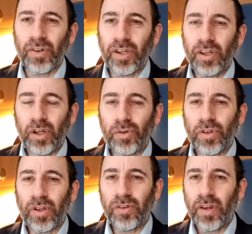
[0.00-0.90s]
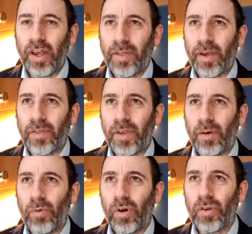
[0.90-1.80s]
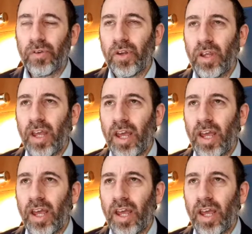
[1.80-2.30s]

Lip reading: and he noticed that there was